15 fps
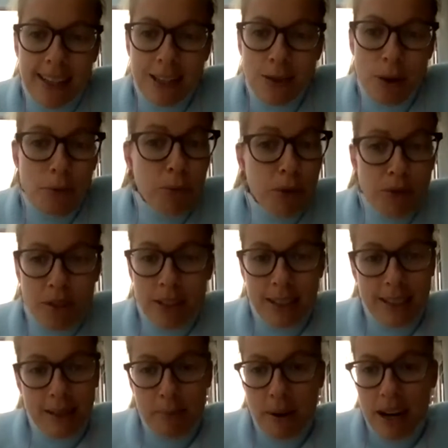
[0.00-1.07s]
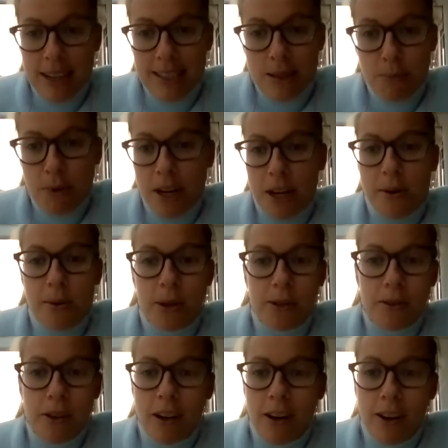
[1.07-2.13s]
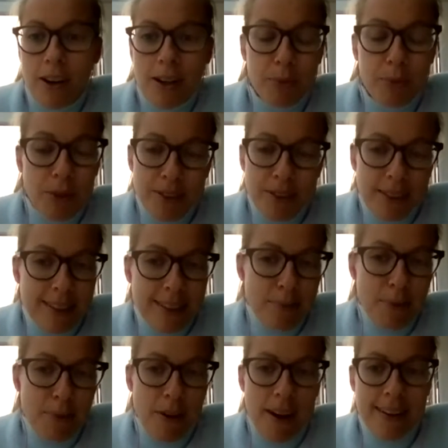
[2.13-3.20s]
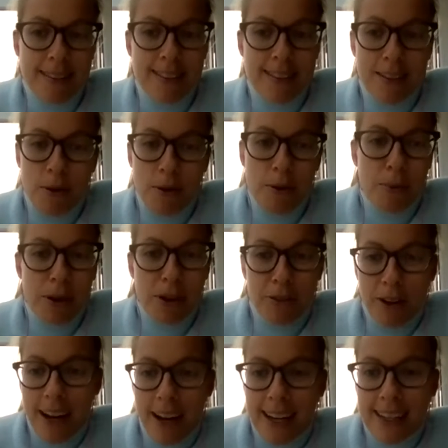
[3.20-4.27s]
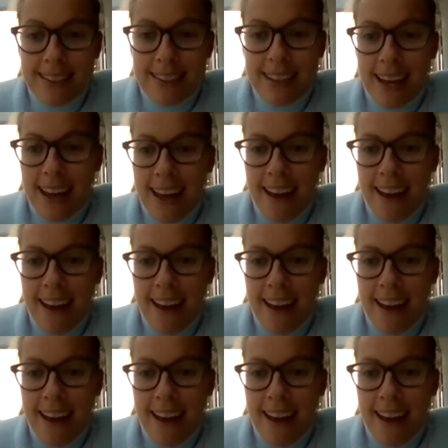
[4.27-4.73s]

So it wasn't a surprise to break world record. It wasn't a surprise to go and win a race.